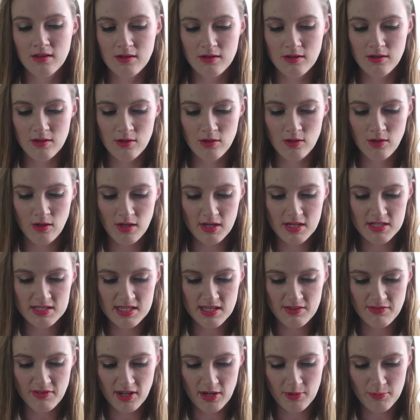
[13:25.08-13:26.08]
Oh, I'm gonna see
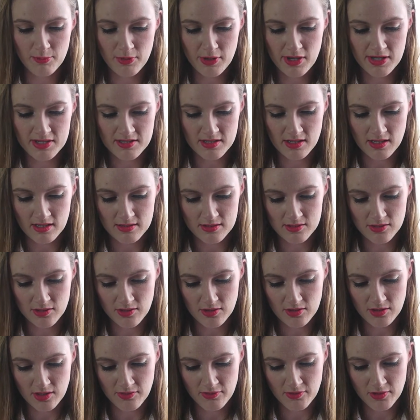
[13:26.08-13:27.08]
if I can press that
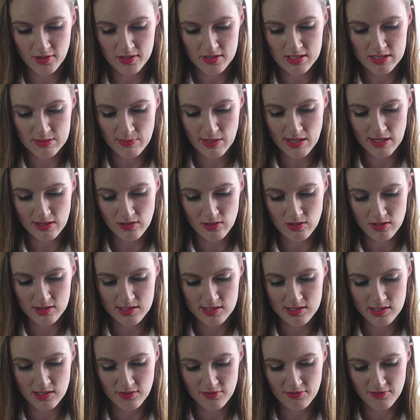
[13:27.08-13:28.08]
down. I've got some alcohol
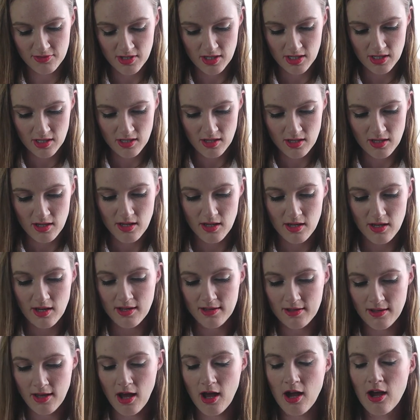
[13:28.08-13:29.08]
stuff.
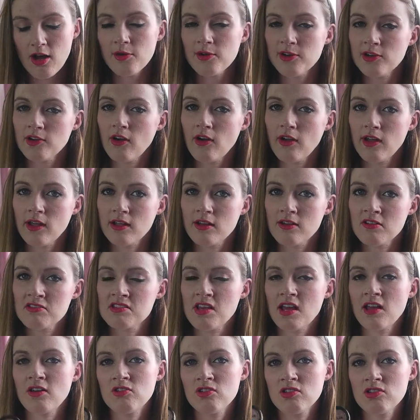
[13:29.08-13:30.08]
How annoying, because
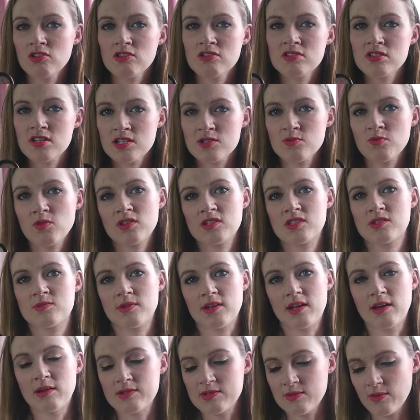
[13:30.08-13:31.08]
I only used this once when
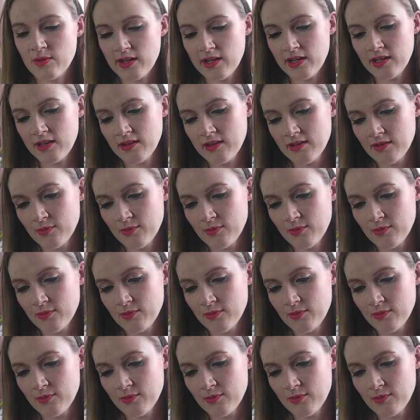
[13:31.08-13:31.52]
I was away.